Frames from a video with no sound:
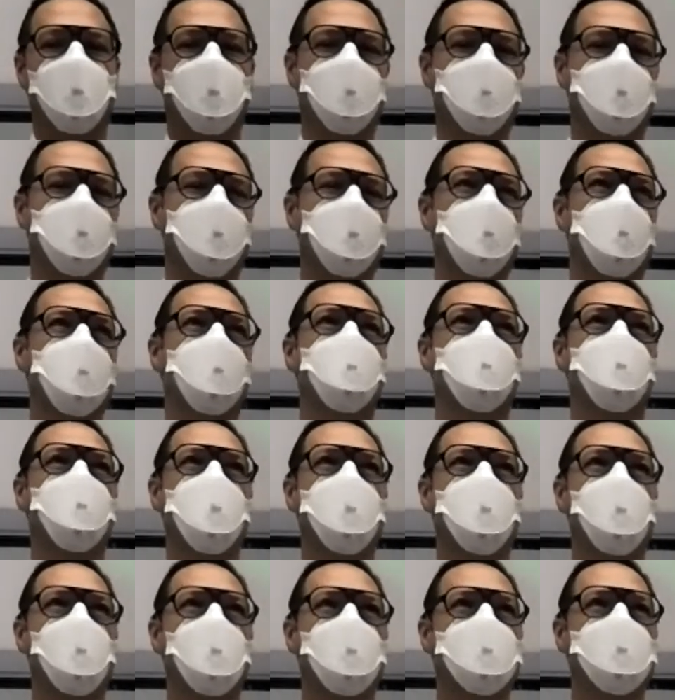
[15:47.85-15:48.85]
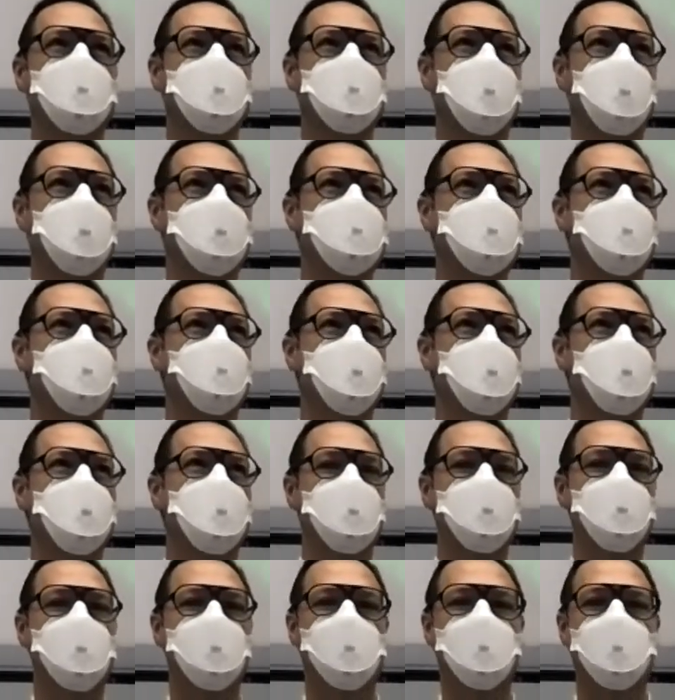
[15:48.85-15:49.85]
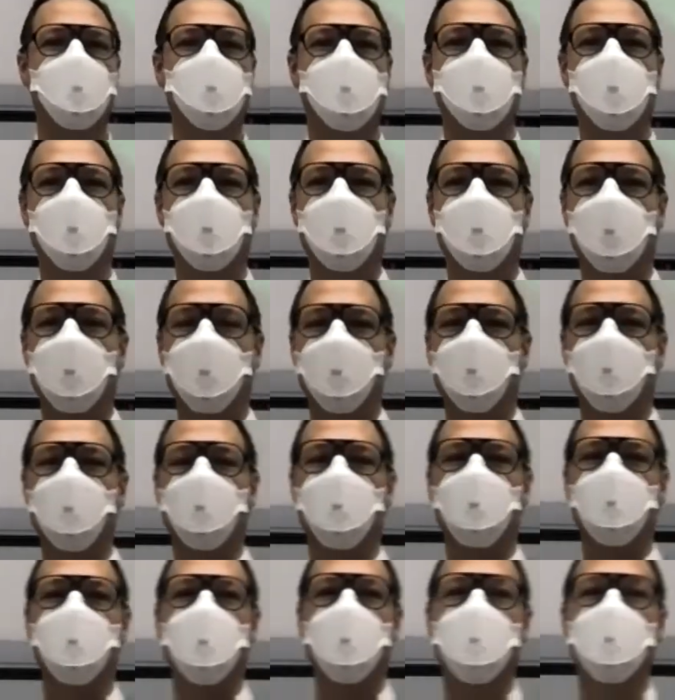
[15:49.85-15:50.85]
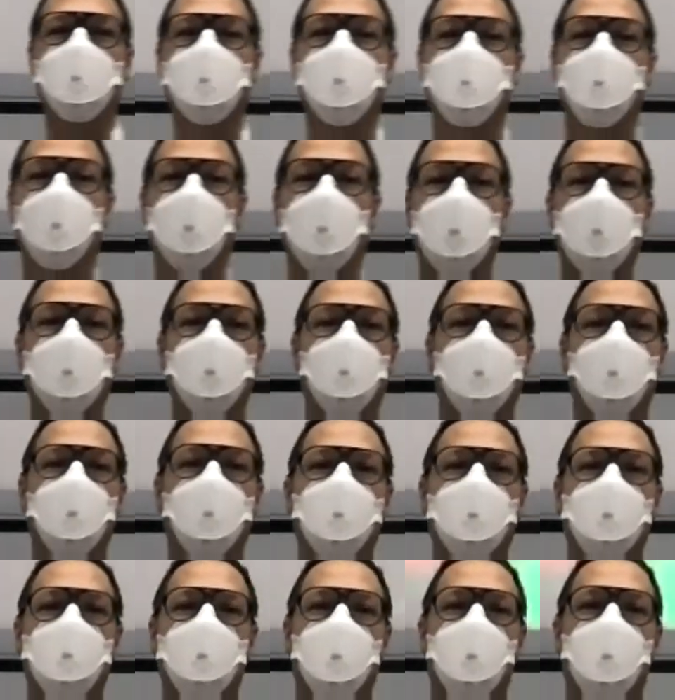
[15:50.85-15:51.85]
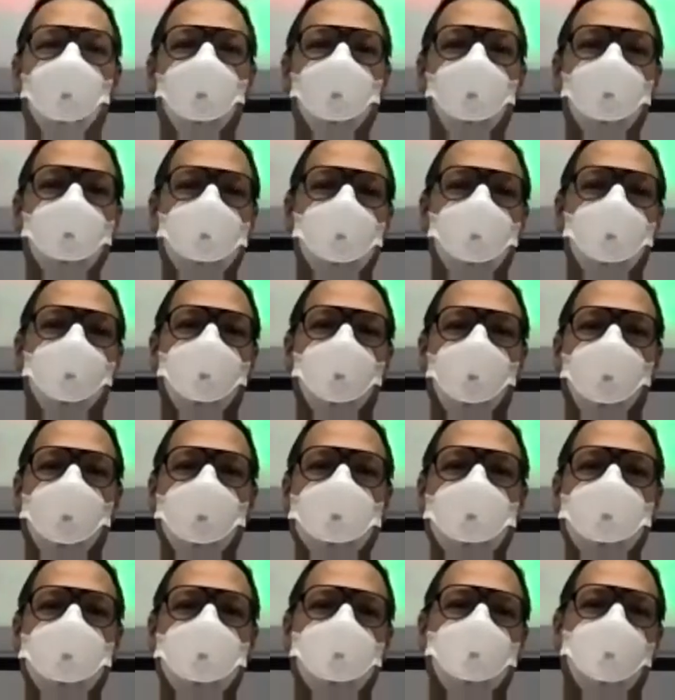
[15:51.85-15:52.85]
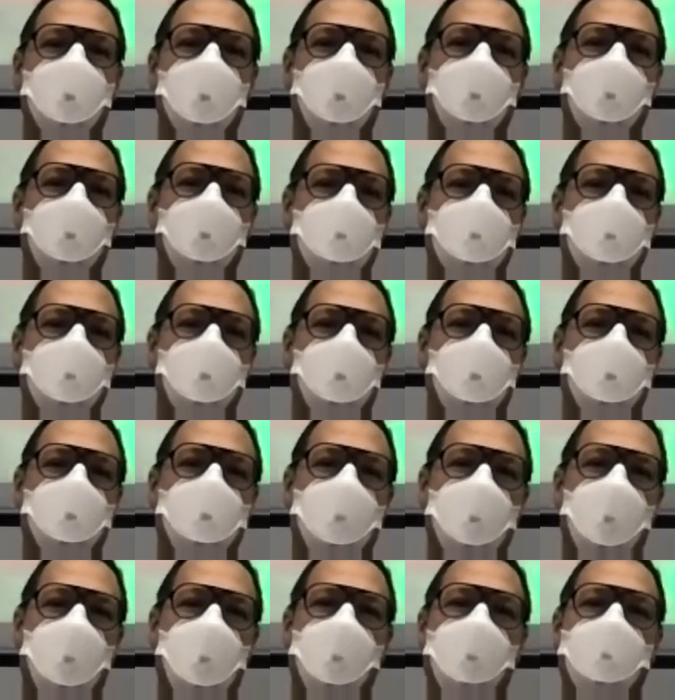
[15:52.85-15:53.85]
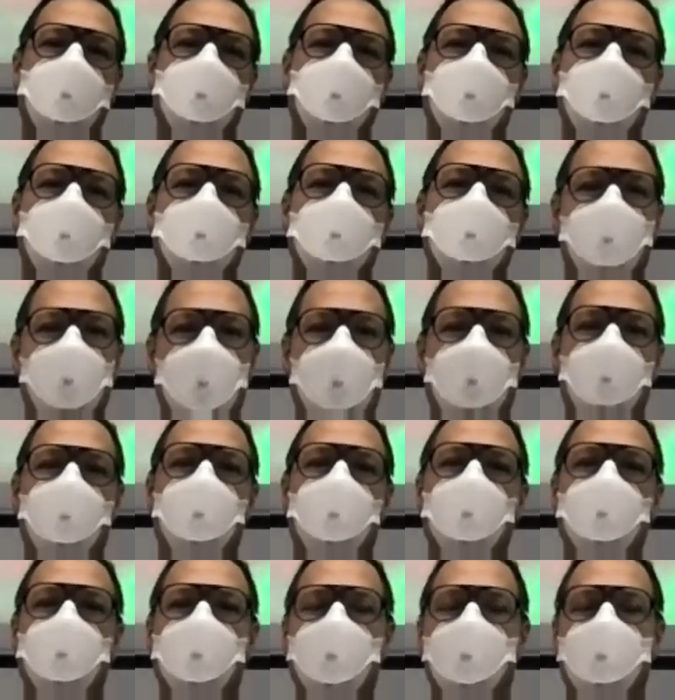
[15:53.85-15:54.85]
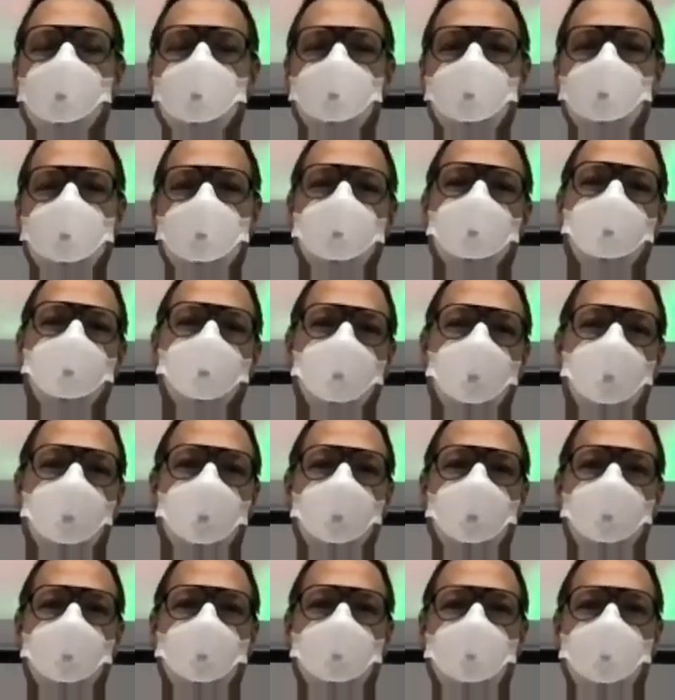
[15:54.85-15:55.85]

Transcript: A lot of biology has really been developed on the use of fluorescence microscopy and development of specific